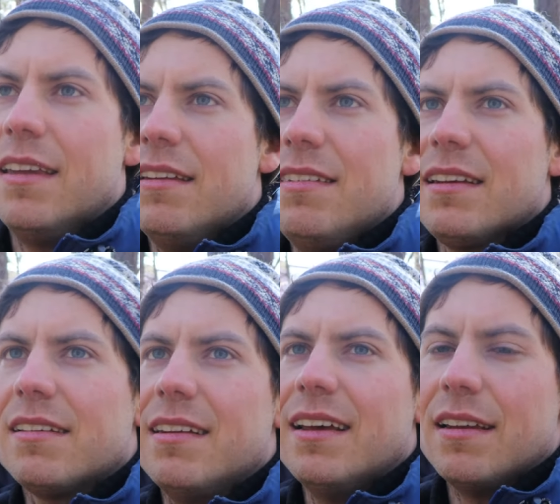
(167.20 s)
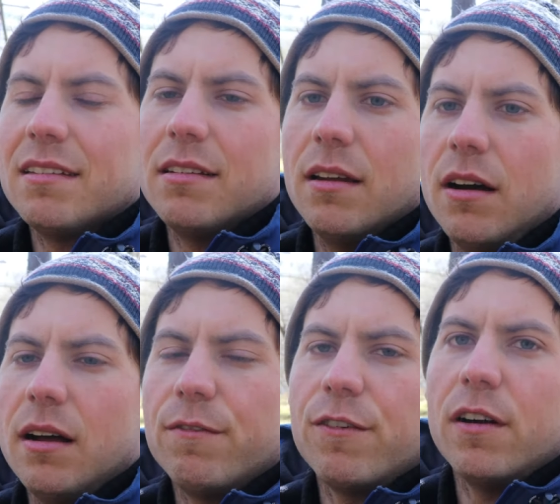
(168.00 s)
this exists
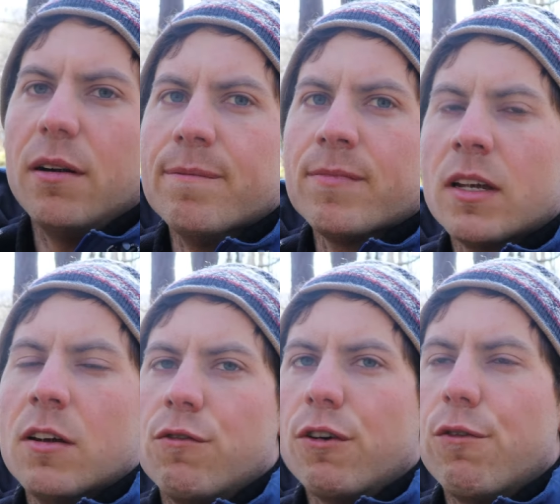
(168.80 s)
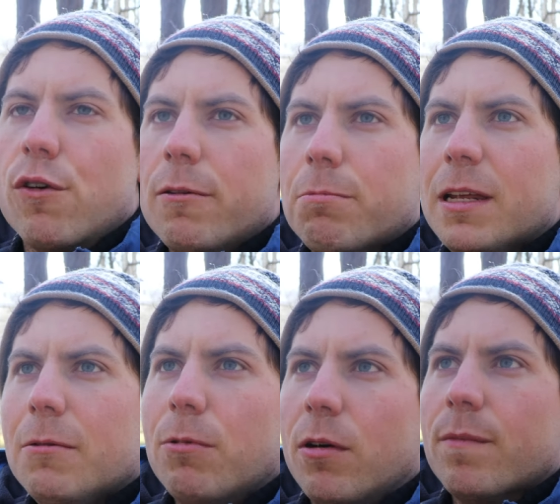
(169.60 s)
uh, for for foreign
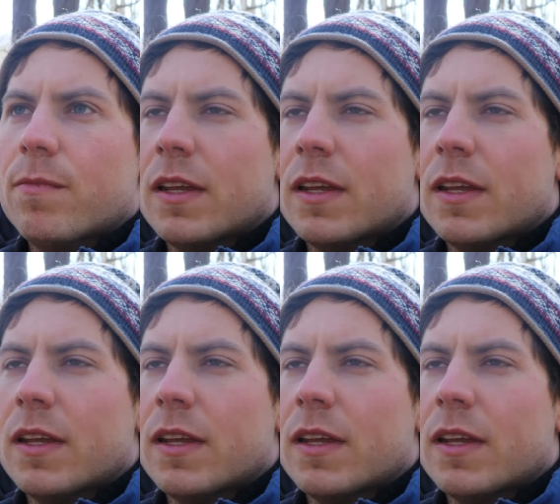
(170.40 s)
people.